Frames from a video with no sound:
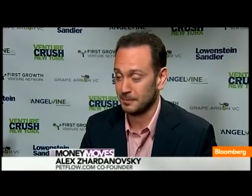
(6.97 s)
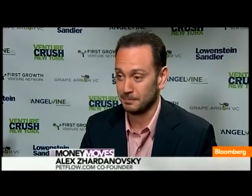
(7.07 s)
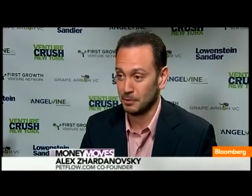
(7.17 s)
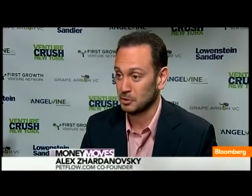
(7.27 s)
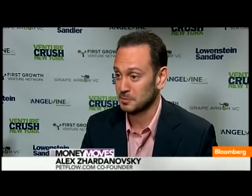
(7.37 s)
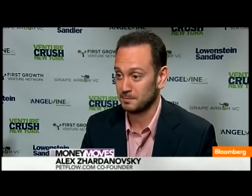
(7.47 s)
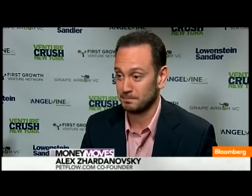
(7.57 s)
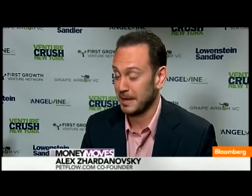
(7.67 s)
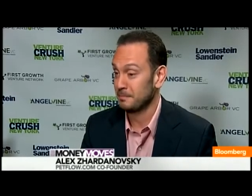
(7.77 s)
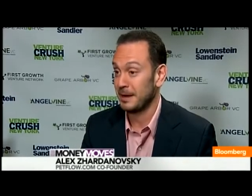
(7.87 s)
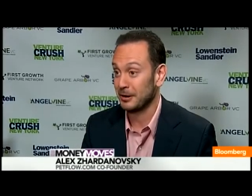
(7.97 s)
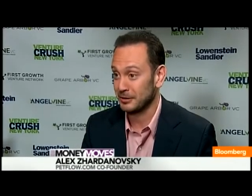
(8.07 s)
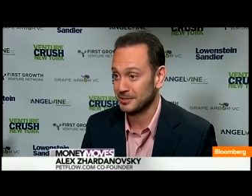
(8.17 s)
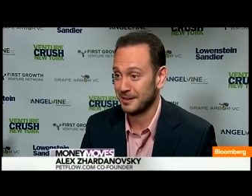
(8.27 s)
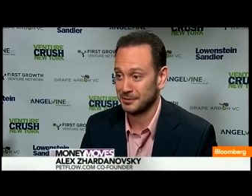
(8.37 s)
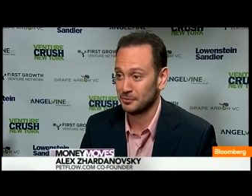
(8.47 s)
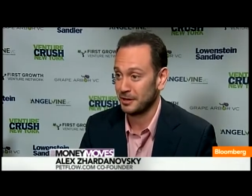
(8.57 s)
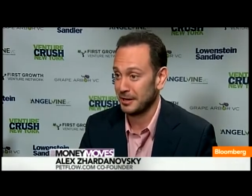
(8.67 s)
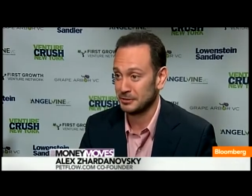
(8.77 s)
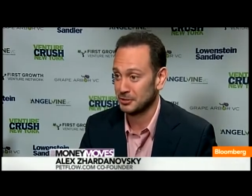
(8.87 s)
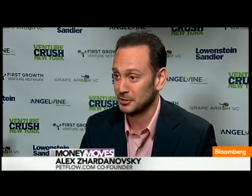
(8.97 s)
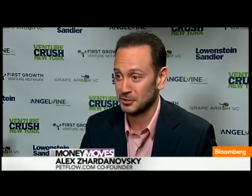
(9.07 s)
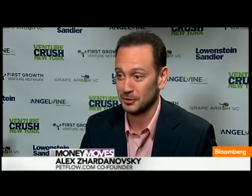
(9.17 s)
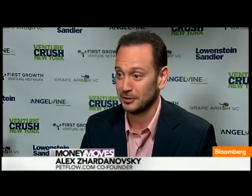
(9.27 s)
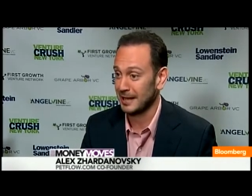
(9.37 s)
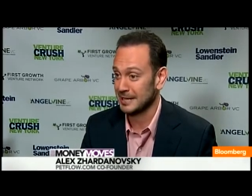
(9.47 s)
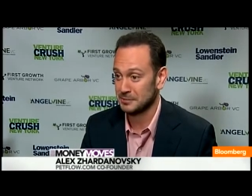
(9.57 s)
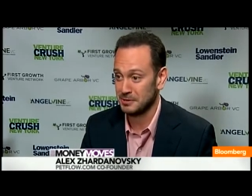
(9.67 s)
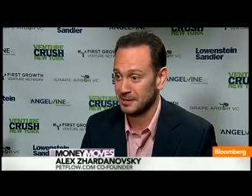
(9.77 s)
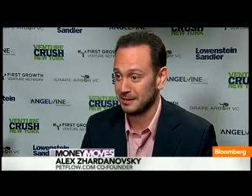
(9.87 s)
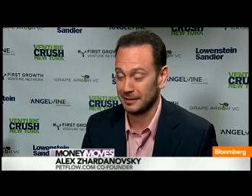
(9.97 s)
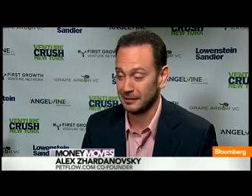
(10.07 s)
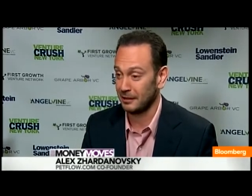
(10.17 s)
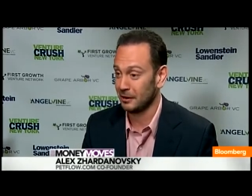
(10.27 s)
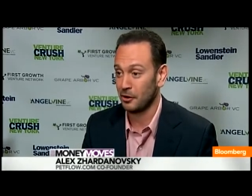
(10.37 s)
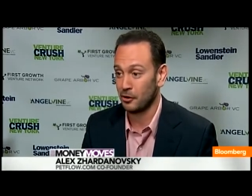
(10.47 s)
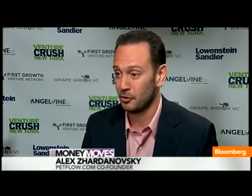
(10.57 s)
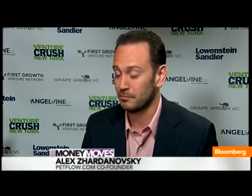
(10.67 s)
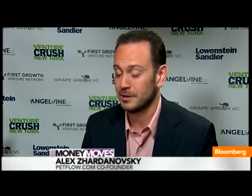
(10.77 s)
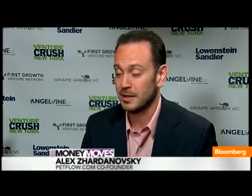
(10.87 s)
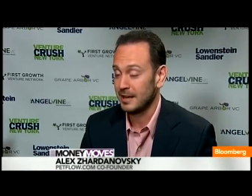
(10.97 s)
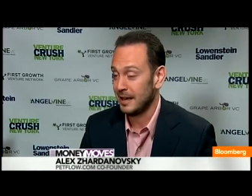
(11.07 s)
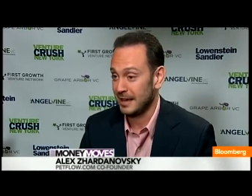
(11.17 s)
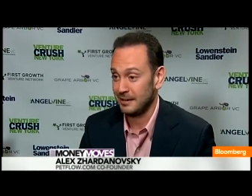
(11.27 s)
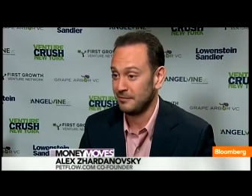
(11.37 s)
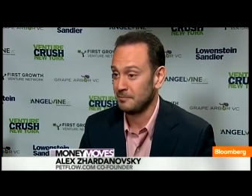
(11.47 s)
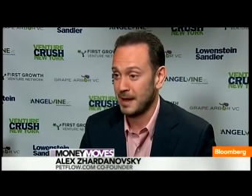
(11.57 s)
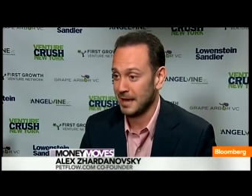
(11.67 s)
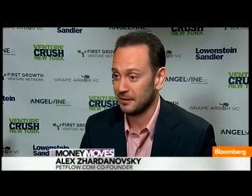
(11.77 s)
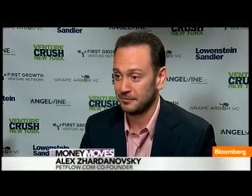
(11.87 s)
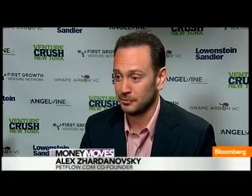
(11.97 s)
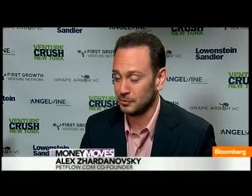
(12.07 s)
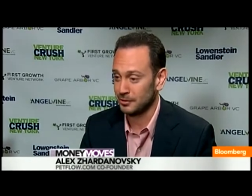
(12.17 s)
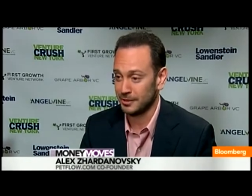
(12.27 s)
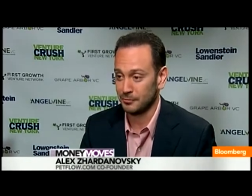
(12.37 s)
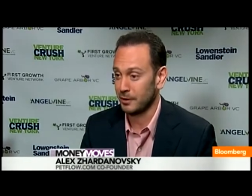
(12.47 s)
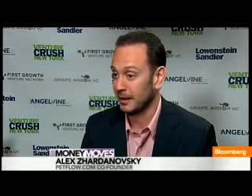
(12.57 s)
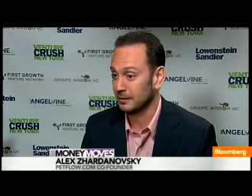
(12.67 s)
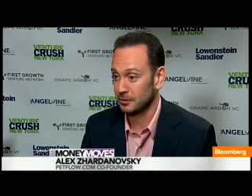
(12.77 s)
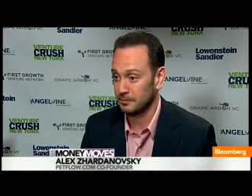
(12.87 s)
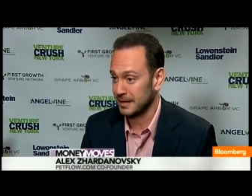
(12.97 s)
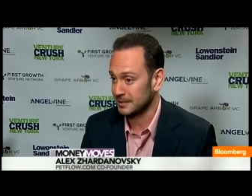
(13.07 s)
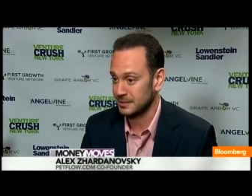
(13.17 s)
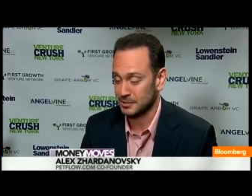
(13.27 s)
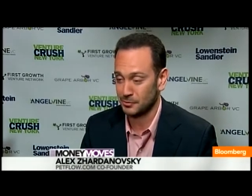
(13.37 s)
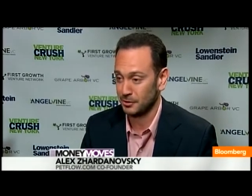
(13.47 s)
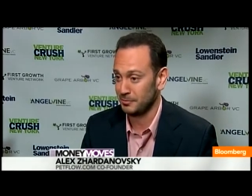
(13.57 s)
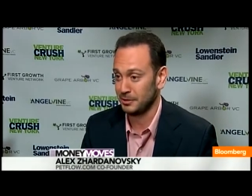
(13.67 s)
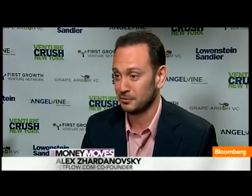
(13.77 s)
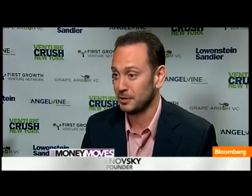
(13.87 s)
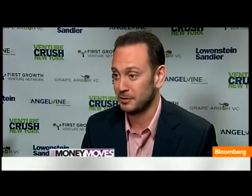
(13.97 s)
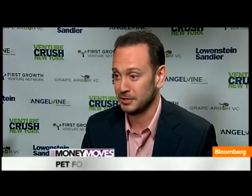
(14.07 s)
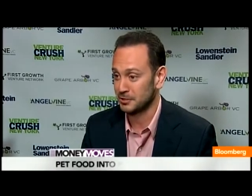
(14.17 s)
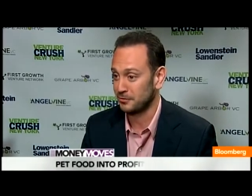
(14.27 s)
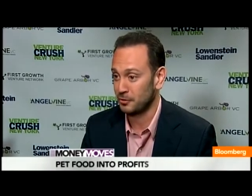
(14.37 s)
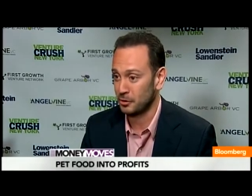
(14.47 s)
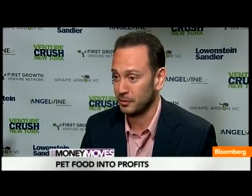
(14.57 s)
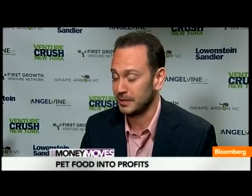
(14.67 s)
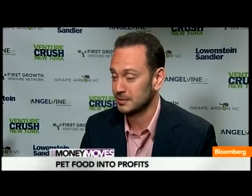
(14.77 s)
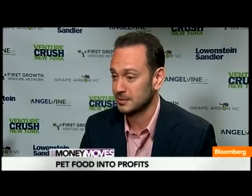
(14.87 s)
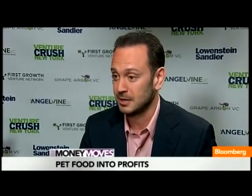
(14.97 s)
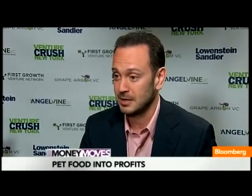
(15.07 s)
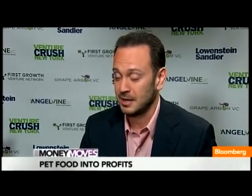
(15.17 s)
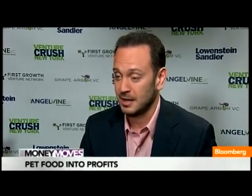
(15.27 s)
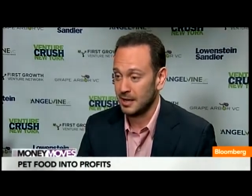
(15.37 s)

Uh, most pet parents have to run out to the store last minute and lug home a heavy bag of food on a regular basis, whether it be three weeks or four weeks.